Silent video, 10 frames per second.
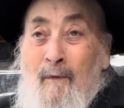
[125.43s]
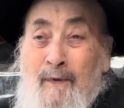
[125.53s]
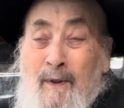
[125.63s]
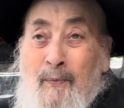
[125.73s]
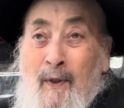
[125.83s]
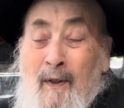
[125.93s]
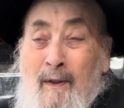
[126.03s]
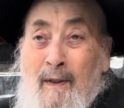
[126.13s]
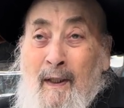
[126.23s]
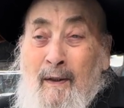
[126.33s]
if it's a
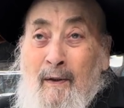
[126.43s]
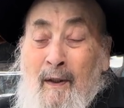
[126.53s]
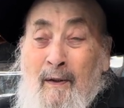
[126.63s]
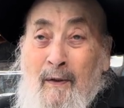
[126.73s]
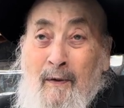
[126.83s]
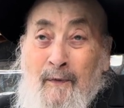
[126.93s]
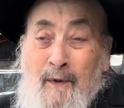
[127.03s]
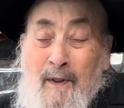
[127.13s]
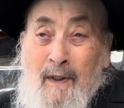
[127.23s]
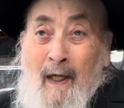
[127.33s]
bracha that you heard for
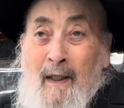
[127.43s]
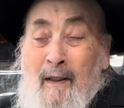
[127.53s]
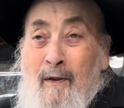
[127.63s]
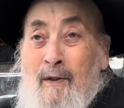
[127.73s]
which you're not yet,